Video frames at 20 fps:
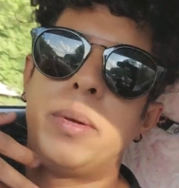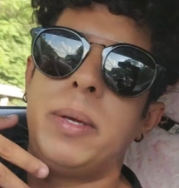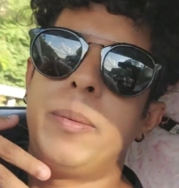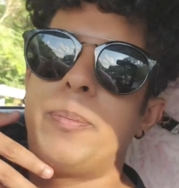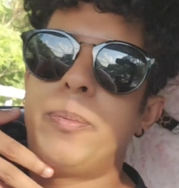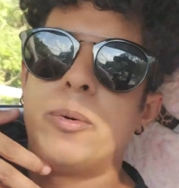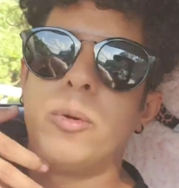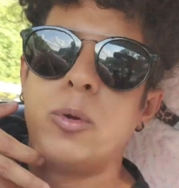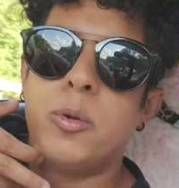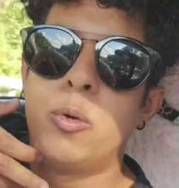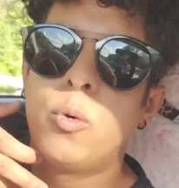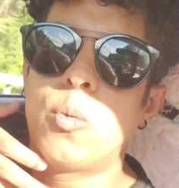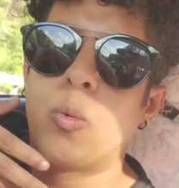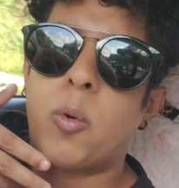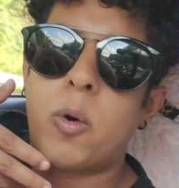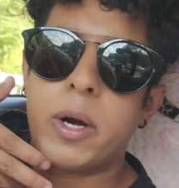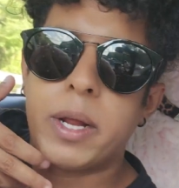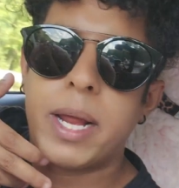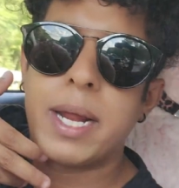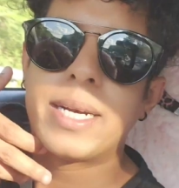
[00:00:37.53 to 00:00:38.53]
People who
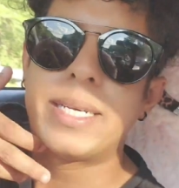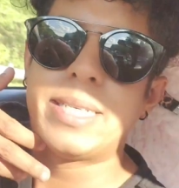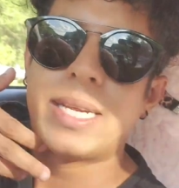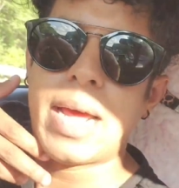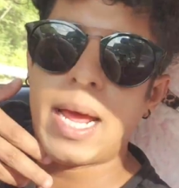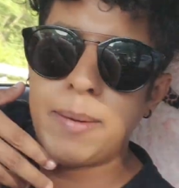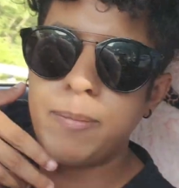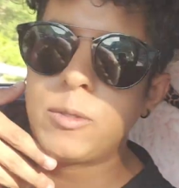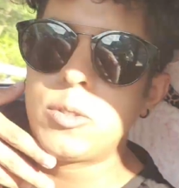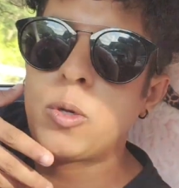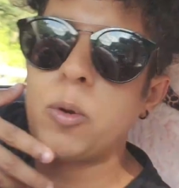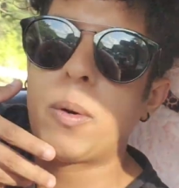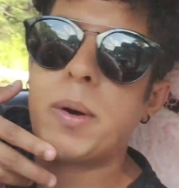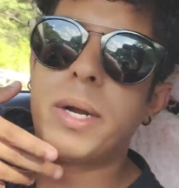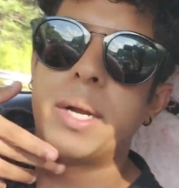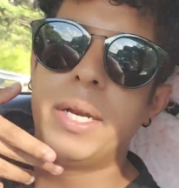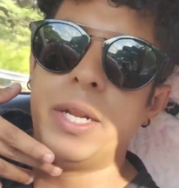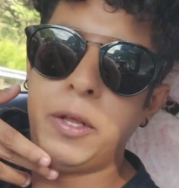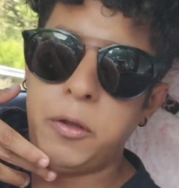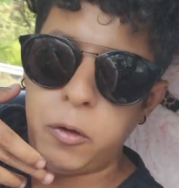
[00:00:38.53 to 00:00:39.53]
work at Times
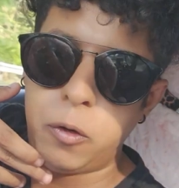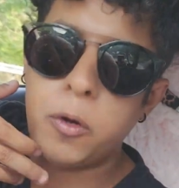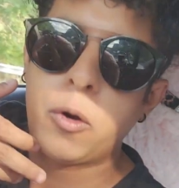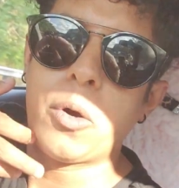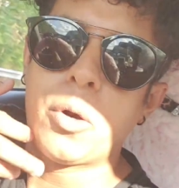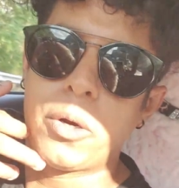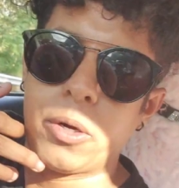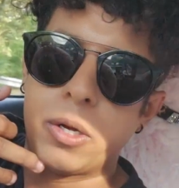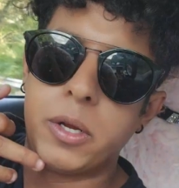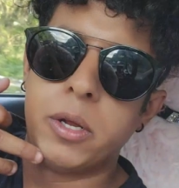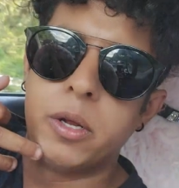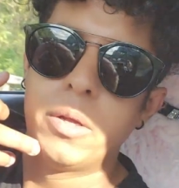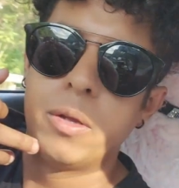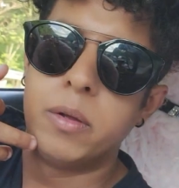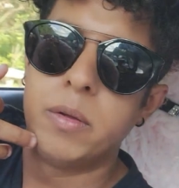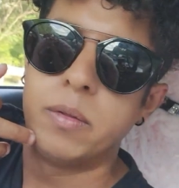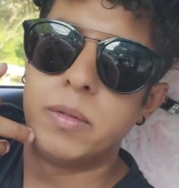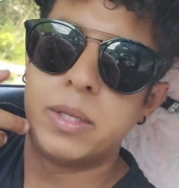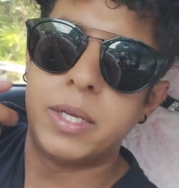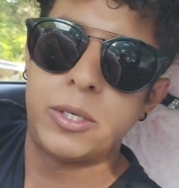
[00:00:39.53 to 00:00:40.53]
Square, New York,
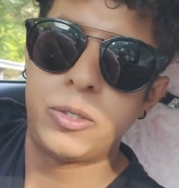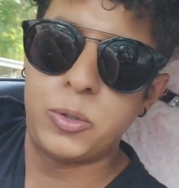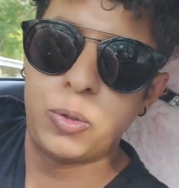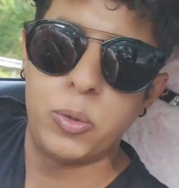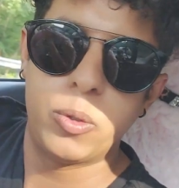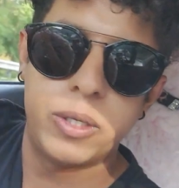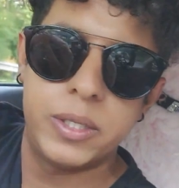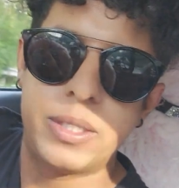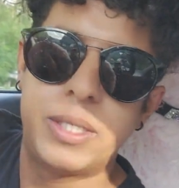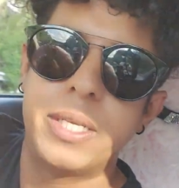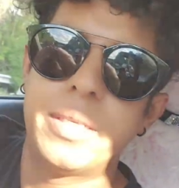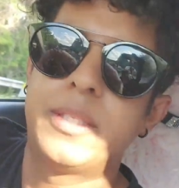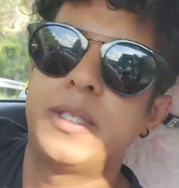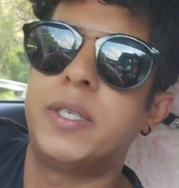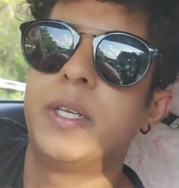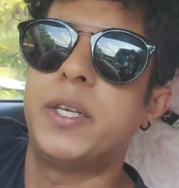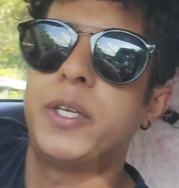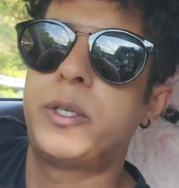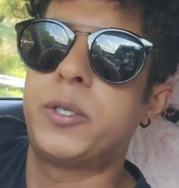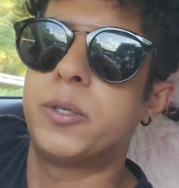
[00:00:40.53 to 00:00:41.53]
the tourist
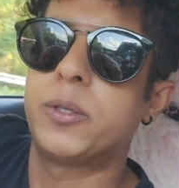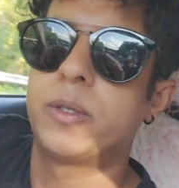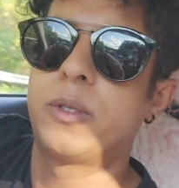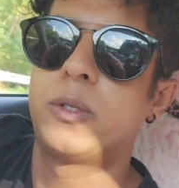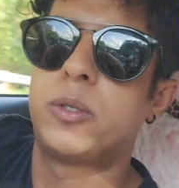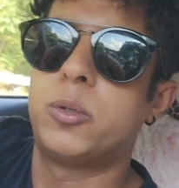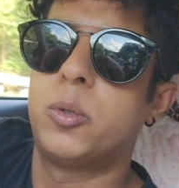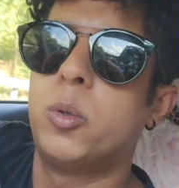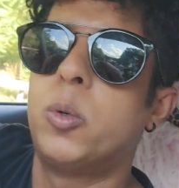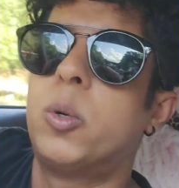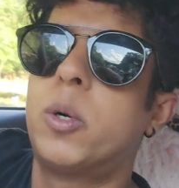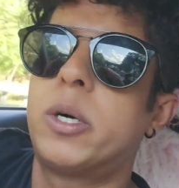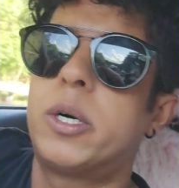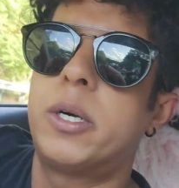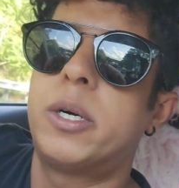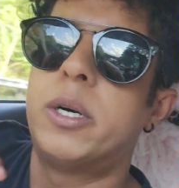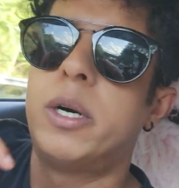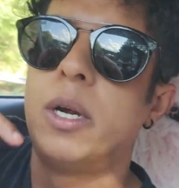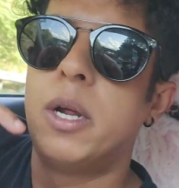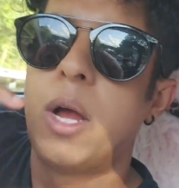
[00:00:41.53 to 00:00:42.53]
destinations, who
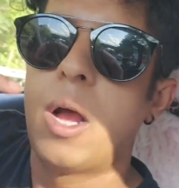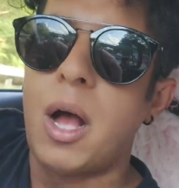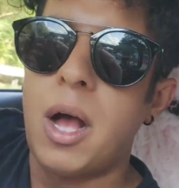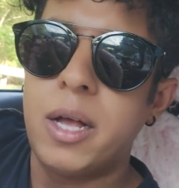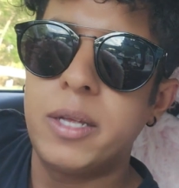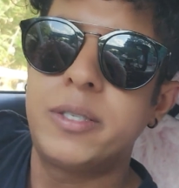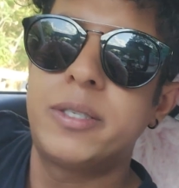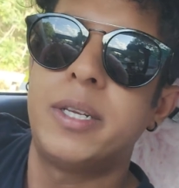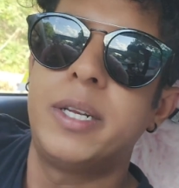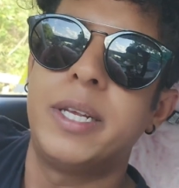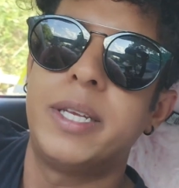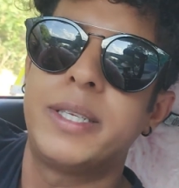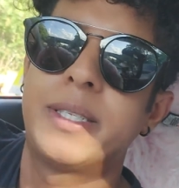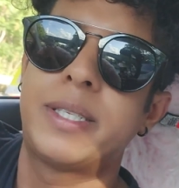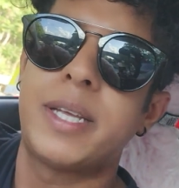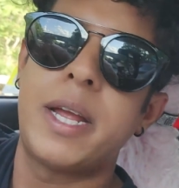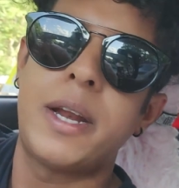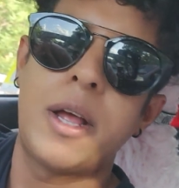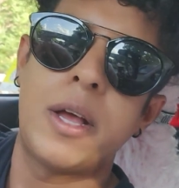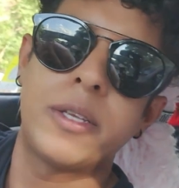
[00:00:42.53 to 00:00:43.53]
are hustling,
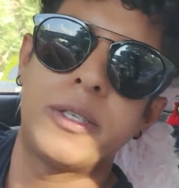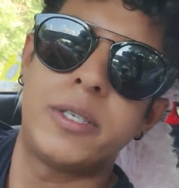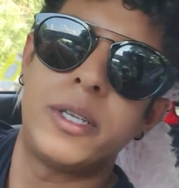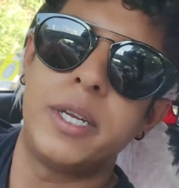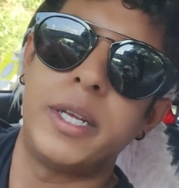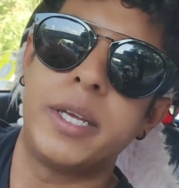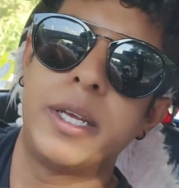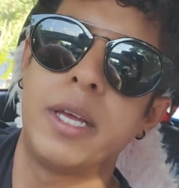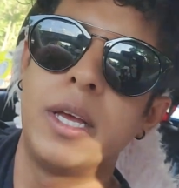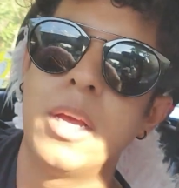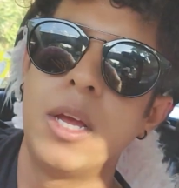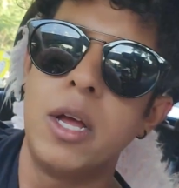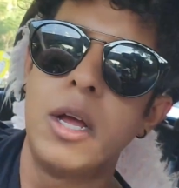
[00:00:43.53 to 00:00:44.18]
side hustling,